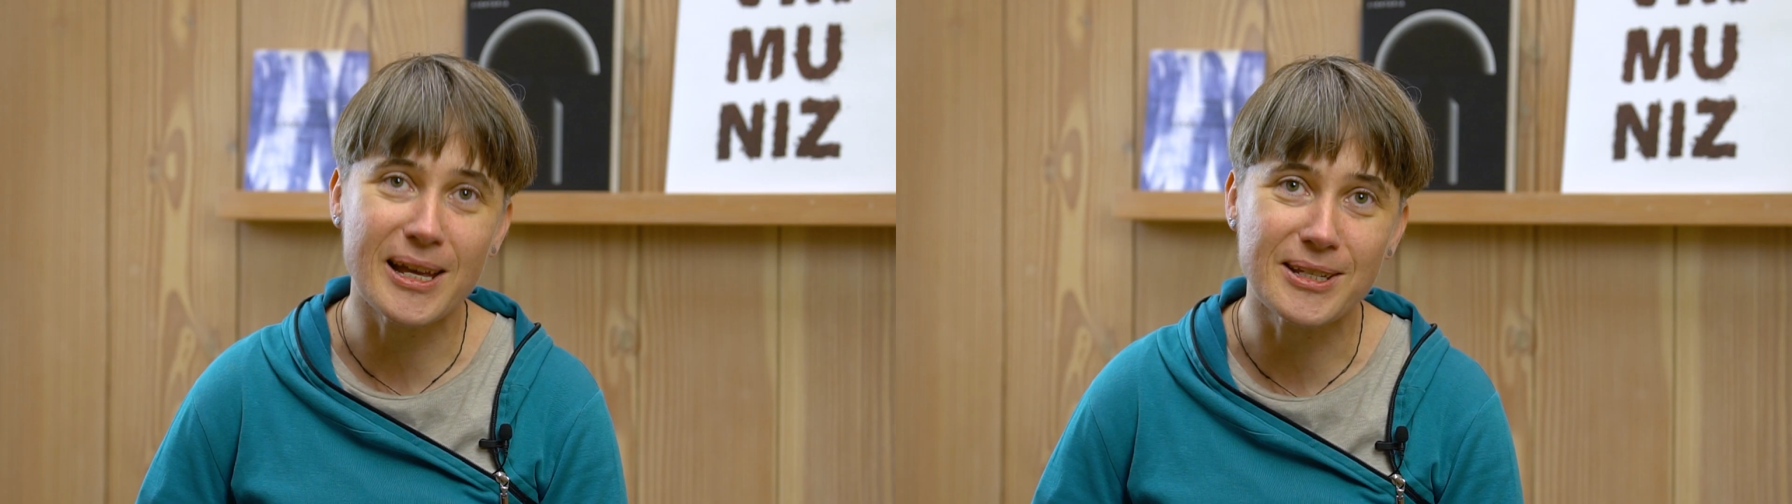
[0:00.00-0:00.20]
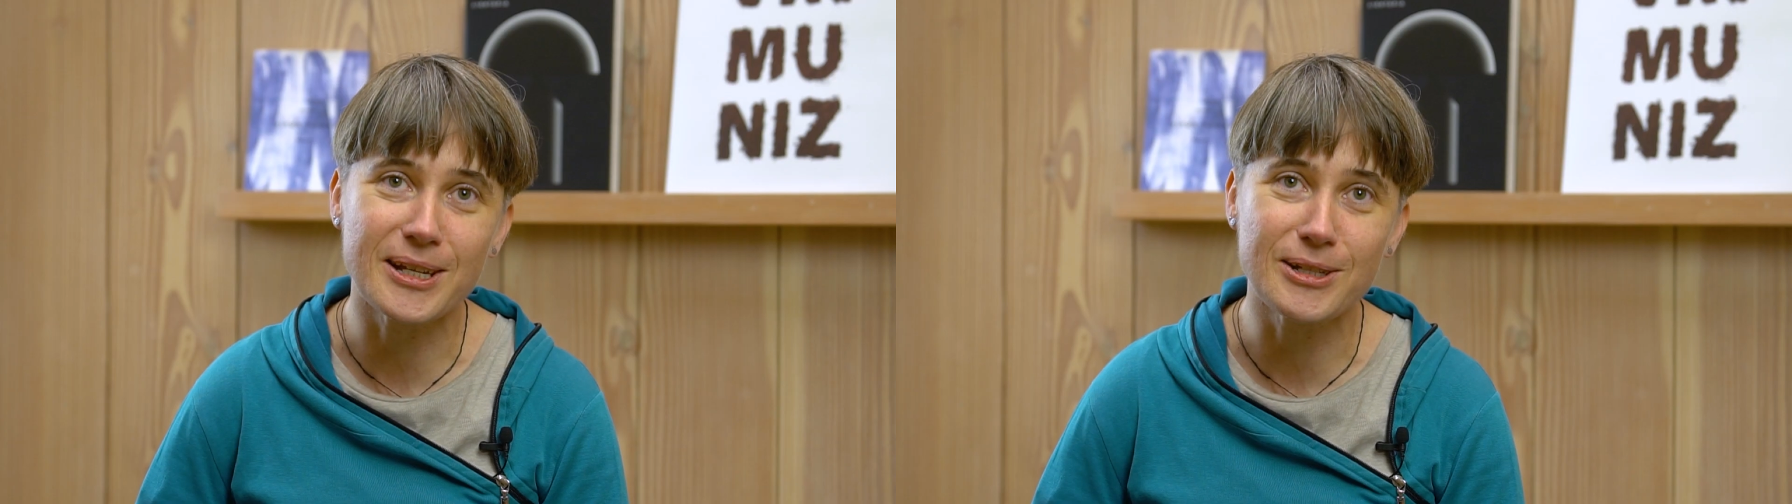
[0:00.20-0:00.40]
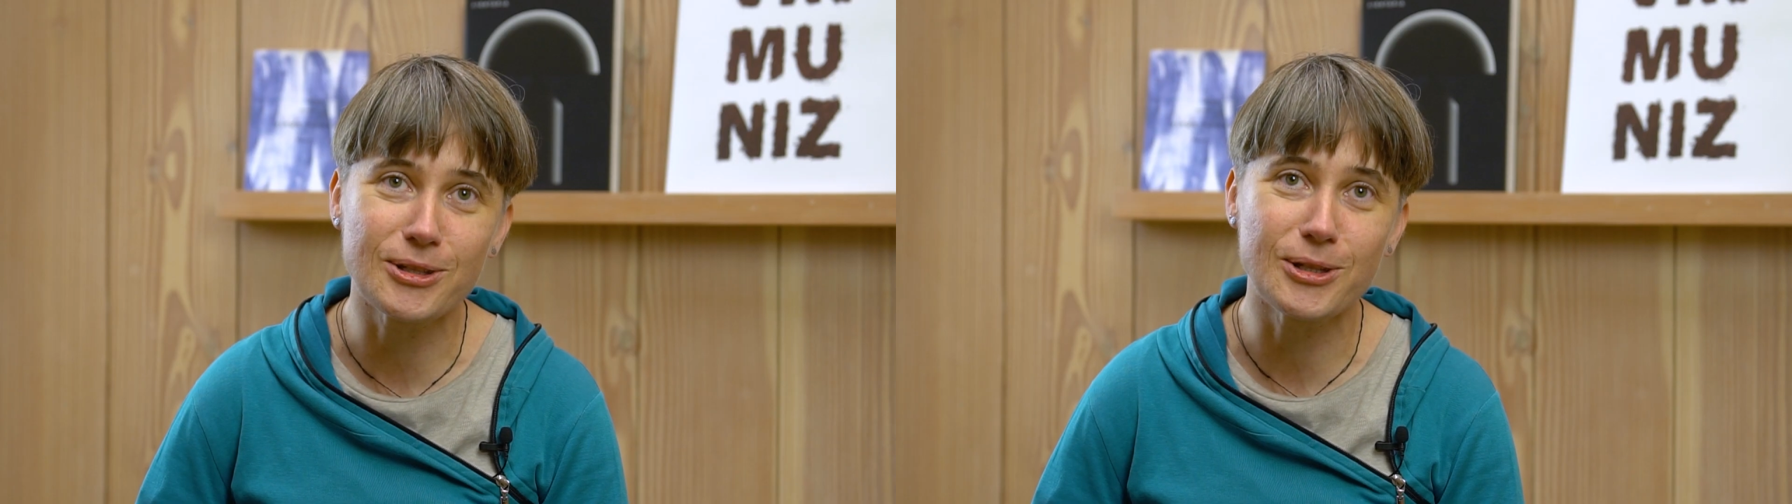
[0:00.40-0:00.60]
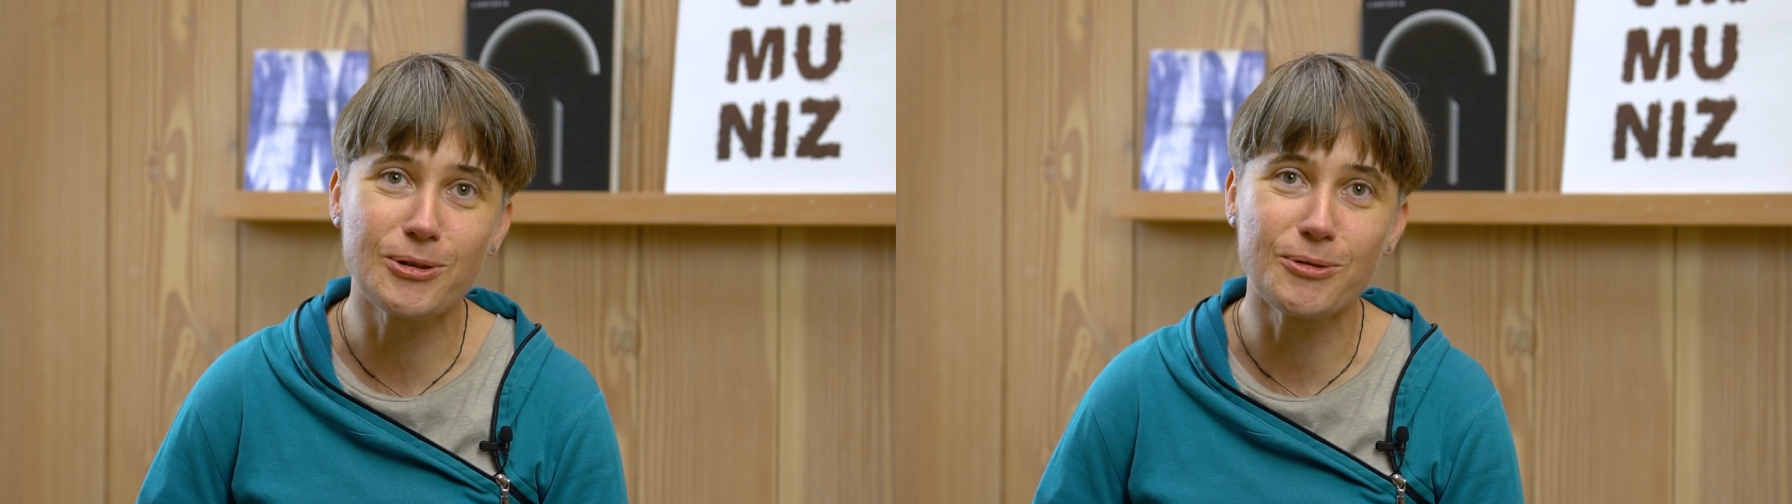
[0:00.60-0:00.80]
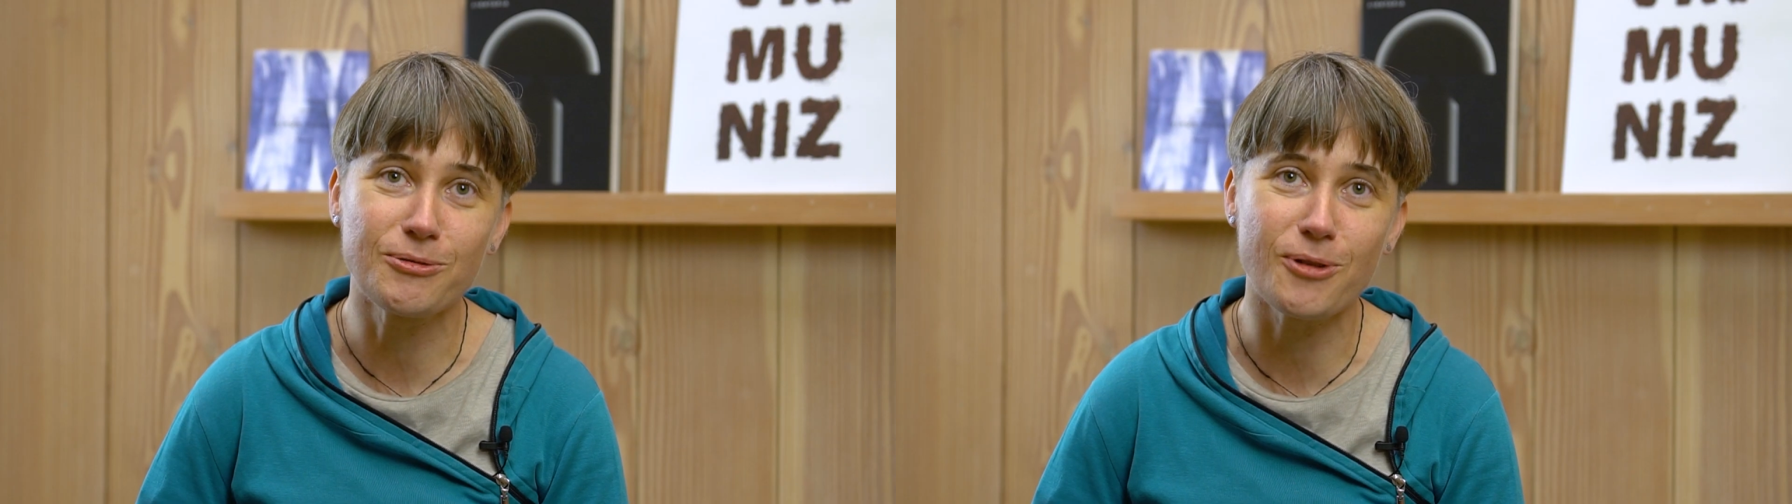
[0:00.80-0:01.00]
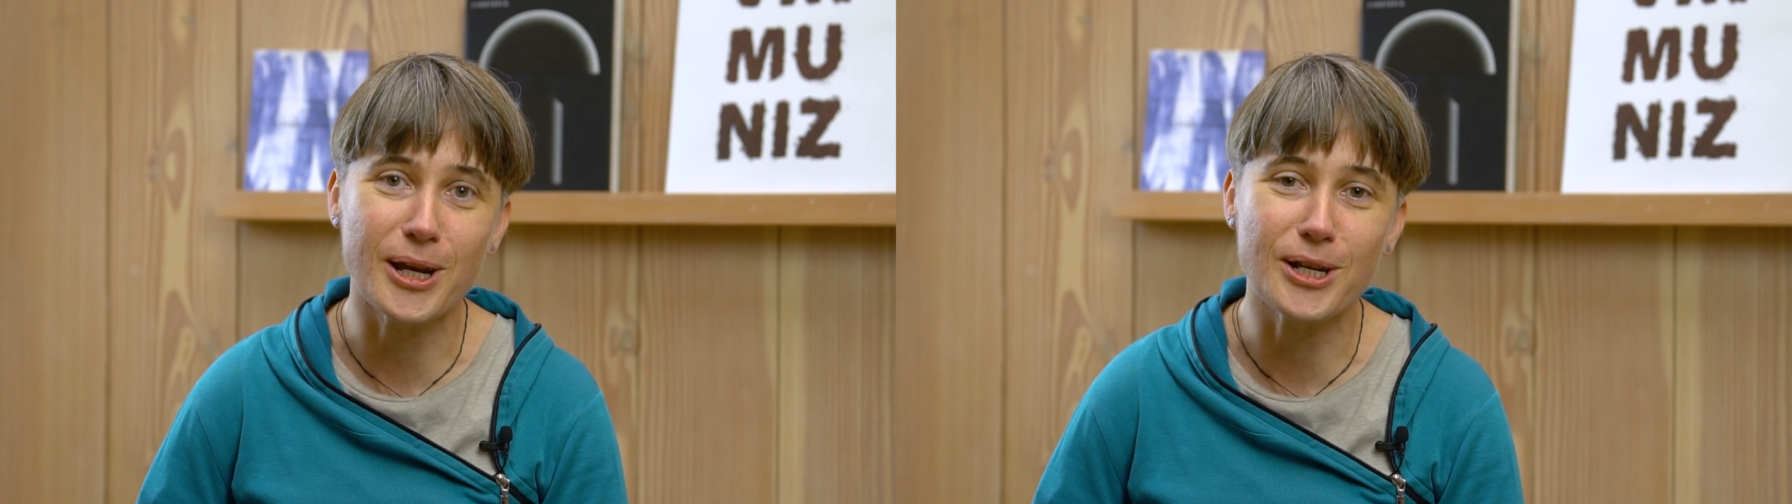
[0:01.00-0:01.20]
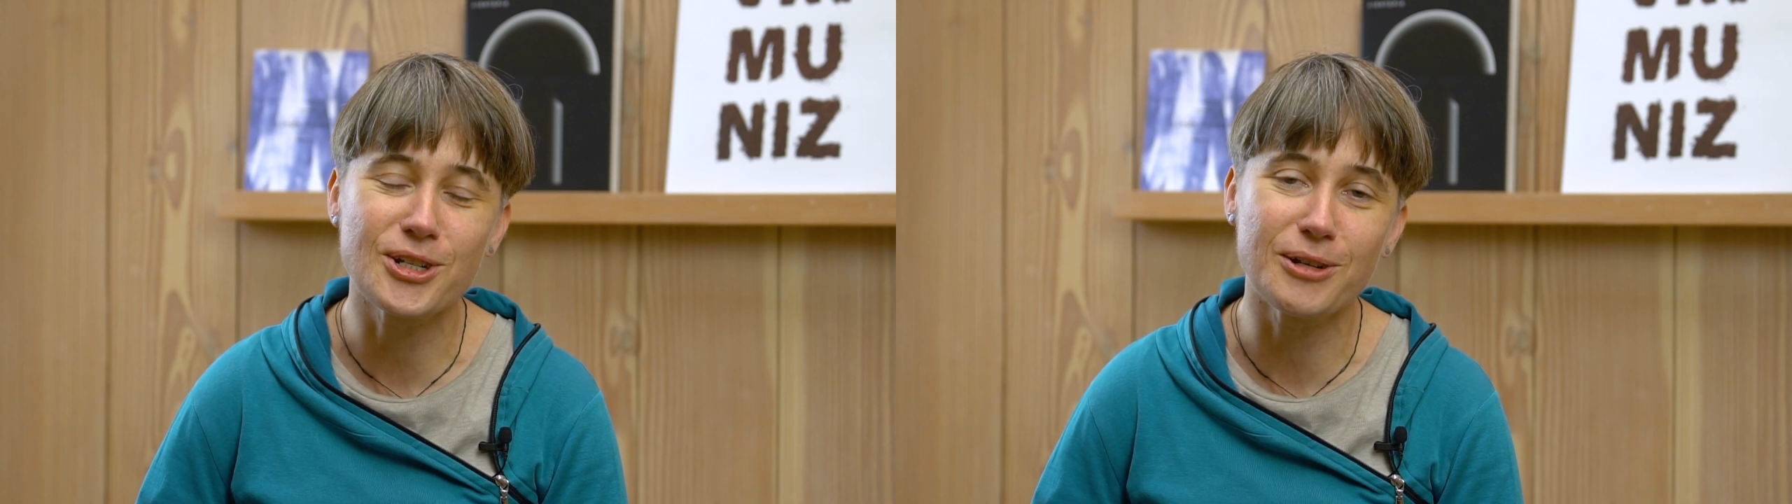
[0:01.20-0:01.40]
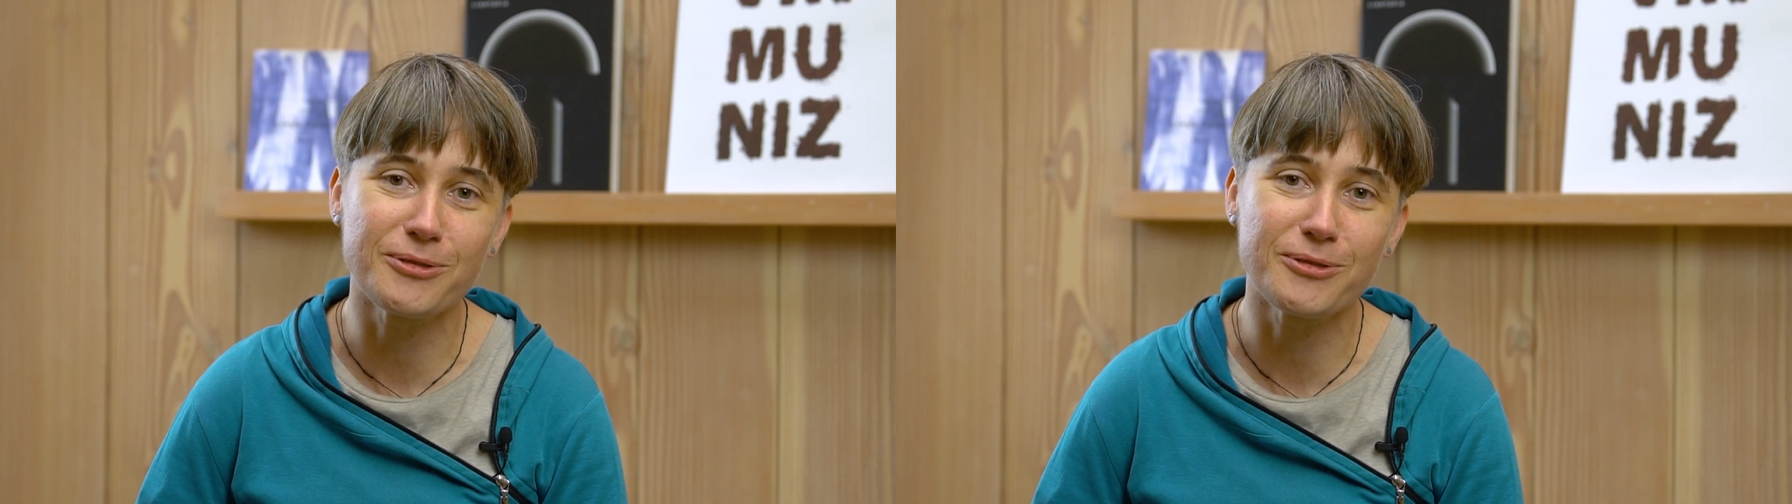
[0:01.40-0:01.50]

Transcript: and the Institute for Energy